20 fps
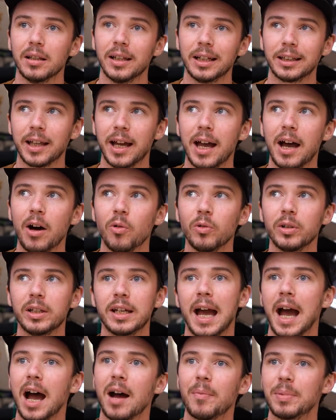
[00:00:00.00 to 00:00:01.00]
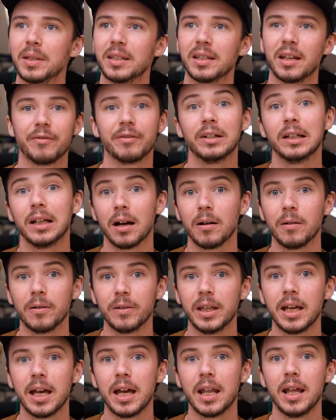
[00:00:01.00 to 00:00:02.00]
Like that only happens every now
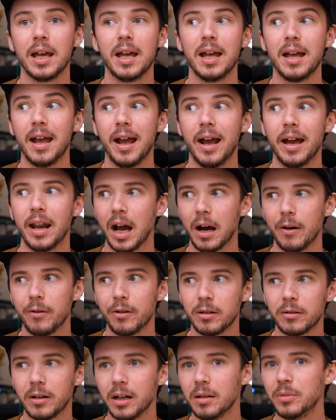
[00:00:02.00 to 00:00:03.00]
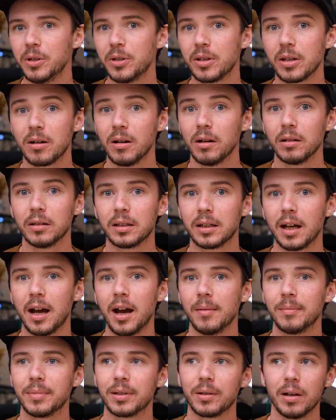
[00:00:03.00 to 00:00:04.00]
and then. And I want to write music all the
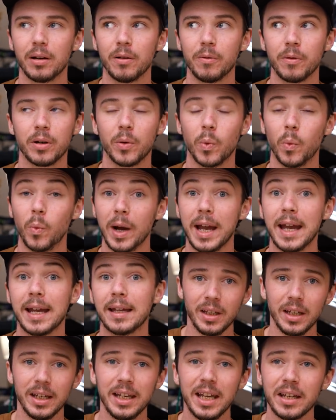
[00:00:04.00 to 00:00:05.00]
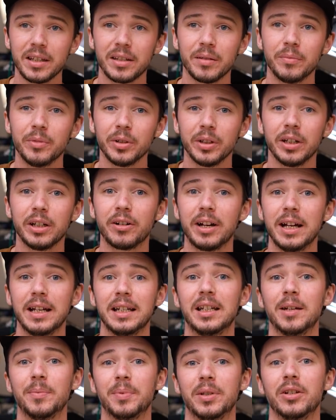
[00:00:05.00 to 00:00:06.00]
time, so I don't want to wait. He has some really great
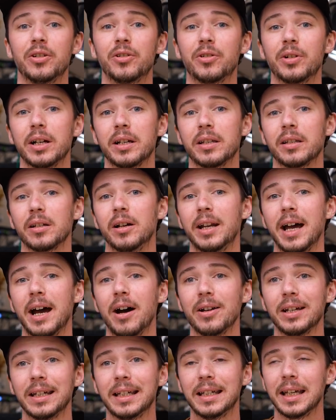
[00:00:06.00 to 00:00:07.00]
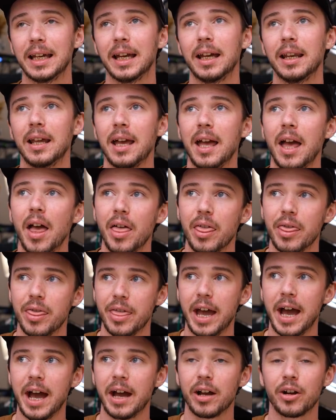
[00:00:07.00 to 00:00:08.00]
tips and tricks on how to get
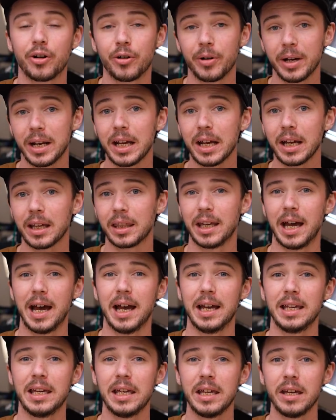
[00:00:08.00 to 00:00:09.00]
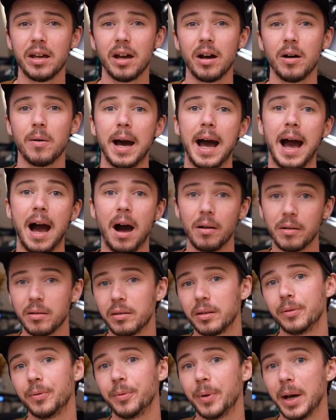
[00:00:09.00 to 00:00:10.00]
that critic, that ego out of
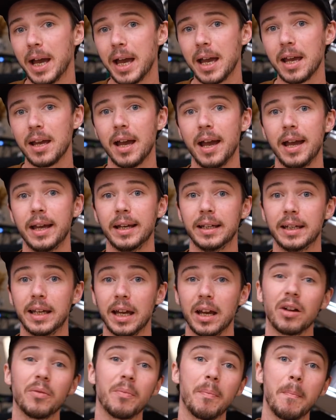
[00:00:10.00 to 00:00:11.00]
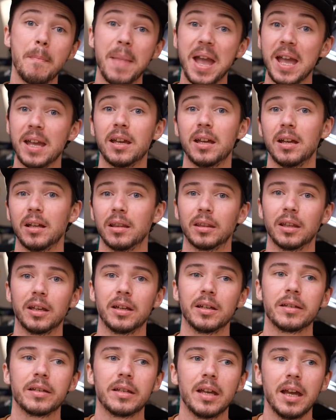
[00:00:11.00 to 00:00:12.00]
the way and get making
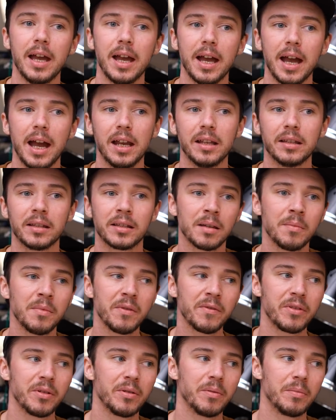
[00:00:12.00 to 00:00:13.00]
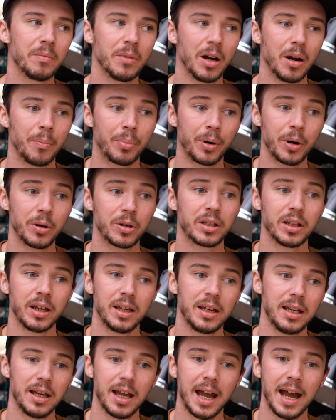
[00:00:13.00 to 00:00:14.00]
things. And some of the approach that
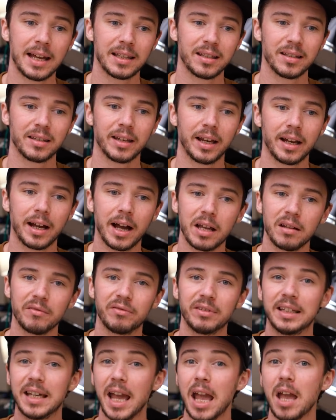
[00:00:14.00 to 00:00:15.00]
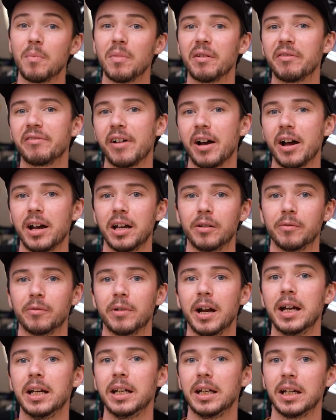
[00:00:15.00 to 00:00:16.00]
he has is like kind of gamifying
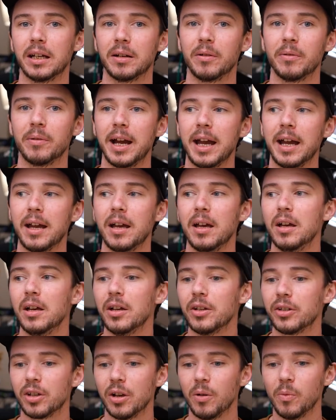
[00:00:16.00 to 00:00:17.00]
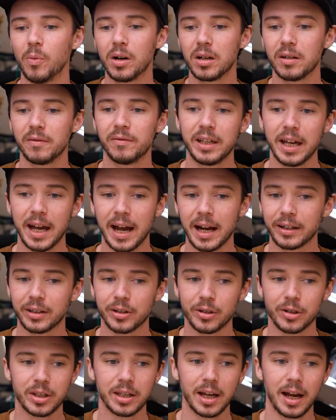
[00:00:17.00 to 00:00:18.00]
writing in a way. So one of the
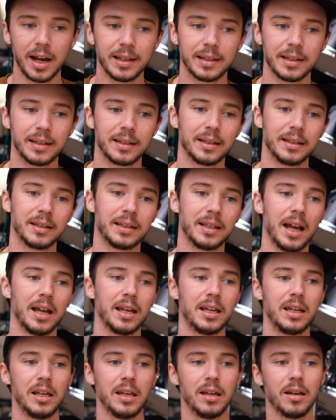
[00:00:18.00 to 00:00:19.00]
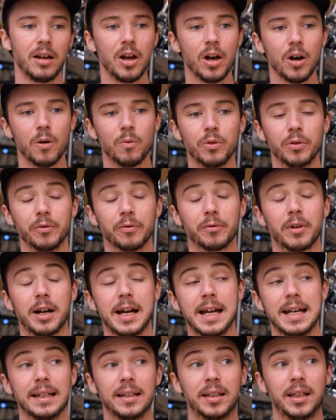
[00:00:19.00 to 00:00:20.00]
exercises is that he will
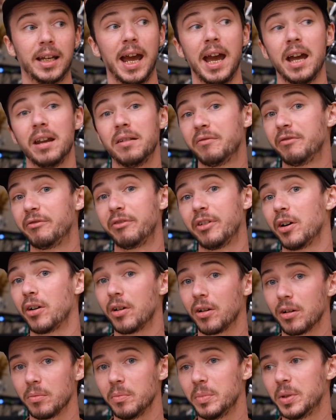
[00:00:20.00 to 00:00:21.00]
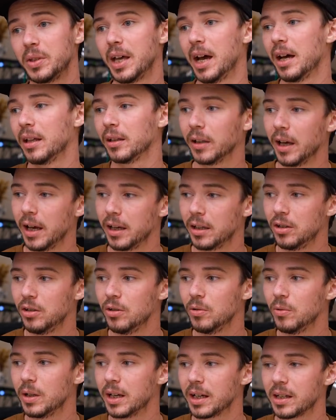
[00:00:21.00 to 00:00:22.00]
write 10 verbs that like
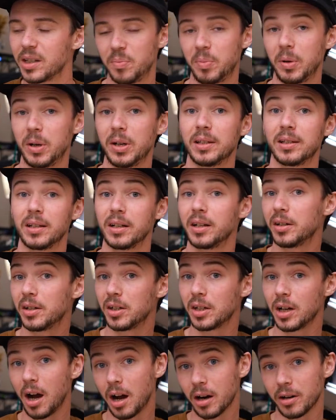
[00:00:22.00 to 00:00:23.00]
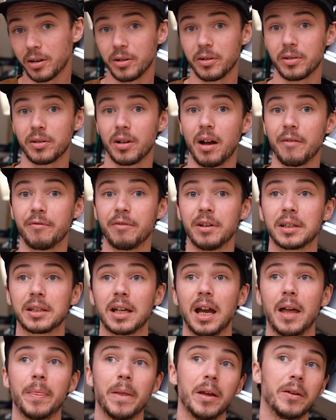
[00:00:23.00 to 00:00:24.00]
you would experience at a doctor's office,
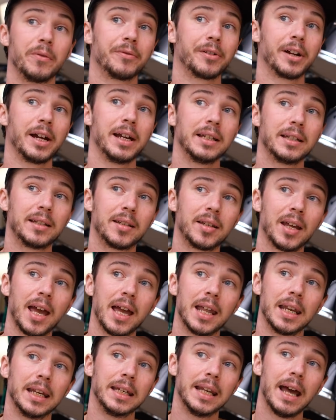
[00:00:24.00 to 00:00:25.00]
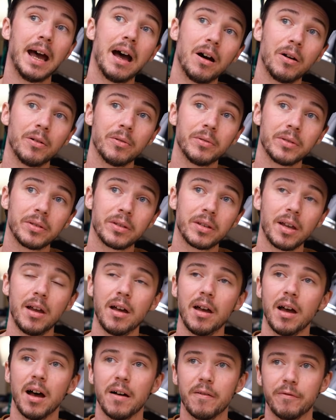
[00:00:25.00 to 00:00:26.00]
and then write 10 nouns
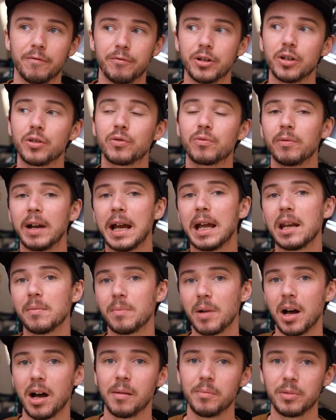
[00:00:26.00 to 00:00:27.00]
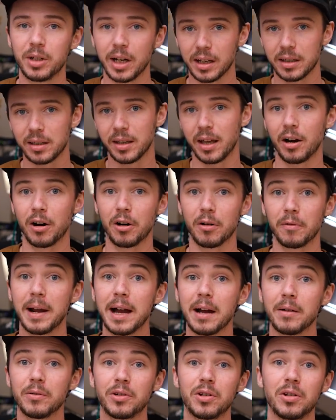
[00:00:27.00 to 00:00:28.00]
of just random objects that are
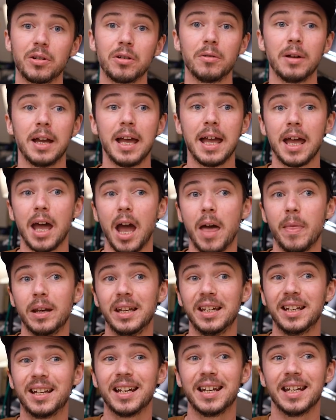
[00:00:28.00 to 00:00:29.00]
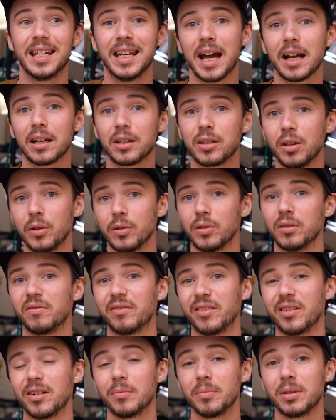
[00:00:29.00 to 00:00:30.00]
around you. And then he connects those
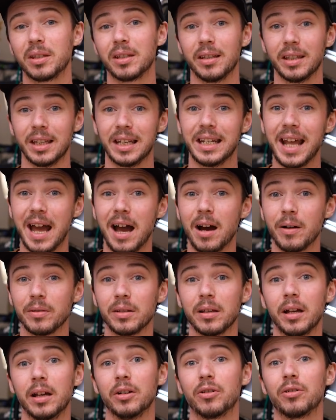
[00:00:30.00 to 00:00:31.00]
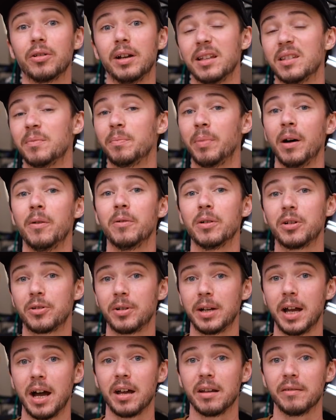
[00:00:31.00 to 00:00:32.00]
verbs to the nouns and creates
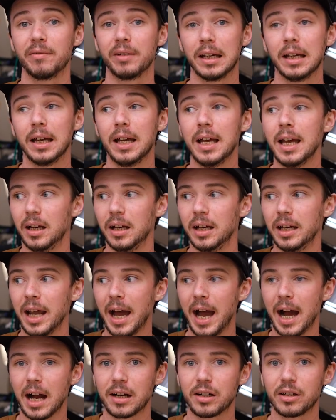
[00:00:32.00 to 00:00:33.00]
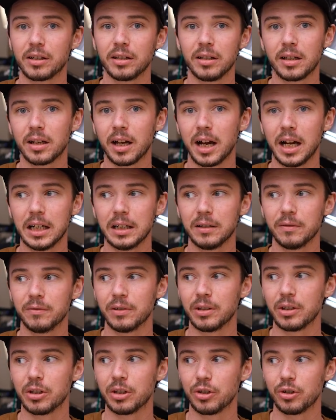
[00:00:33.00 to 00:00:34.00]
poetry out of it. It actually kind of
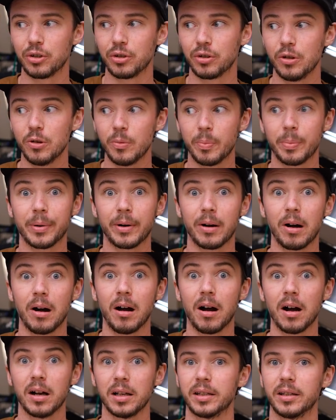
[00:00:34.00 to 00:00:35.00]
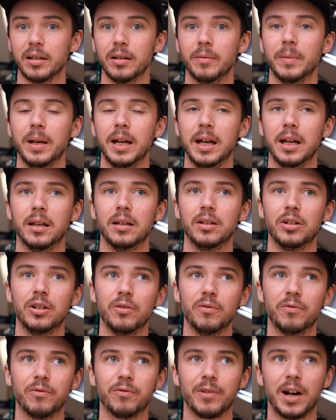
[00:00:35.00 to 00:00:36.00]
is super awesome, and
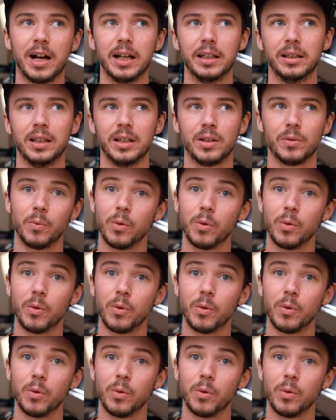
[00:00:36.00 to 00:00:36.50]
you find these